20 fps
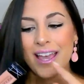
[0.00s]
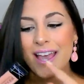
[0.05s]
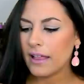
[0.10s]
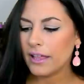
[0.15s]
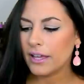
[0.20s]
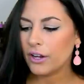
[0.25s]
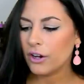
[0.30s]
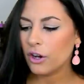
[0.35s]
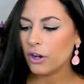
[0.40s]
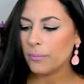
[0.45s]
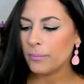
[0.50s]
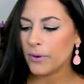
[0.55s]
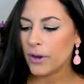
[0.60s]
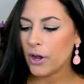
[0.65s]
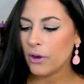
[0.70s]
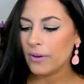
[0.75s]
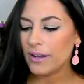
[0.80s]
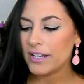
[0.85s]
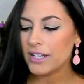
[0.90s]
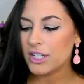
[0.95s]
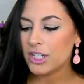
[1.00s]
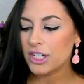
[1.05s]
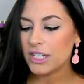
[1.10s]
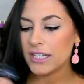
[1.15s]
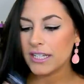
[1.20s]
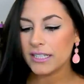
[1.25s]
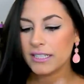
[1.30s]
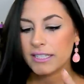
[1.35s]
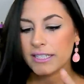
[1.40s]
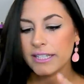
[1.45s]
L A Girl Pro H D
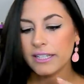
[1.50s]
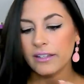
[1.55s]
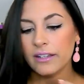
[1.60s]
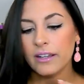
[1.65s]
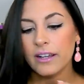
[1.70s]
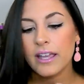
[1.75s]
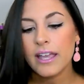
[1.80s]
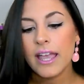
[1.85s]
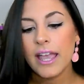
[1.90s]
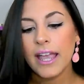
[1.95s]
Concealer.